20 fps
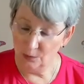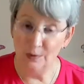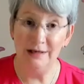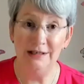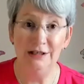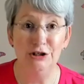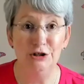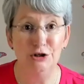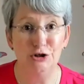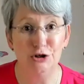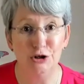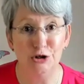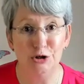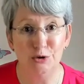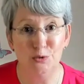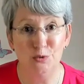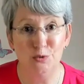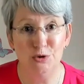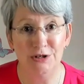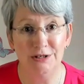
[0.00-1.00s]
when you
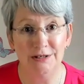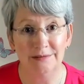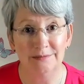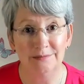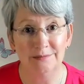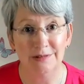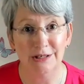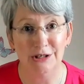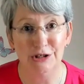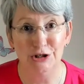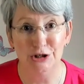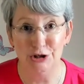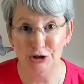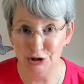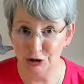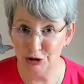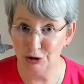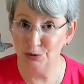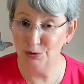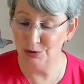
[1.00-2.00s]
choose that you're
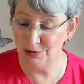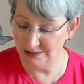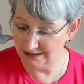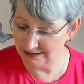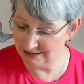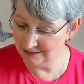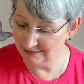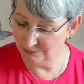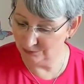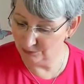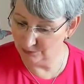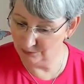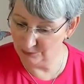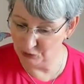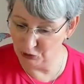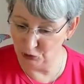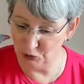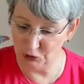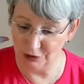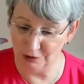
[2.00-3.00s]
choosing
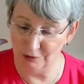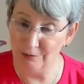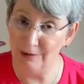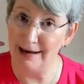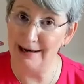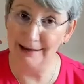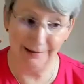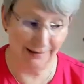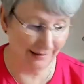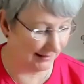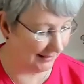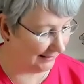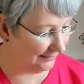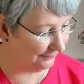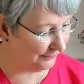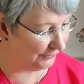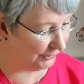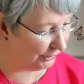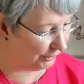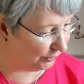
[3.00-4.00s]
just the right thing
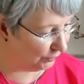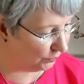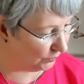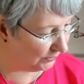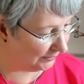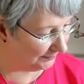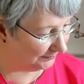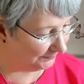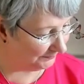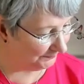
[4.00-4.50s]
for you.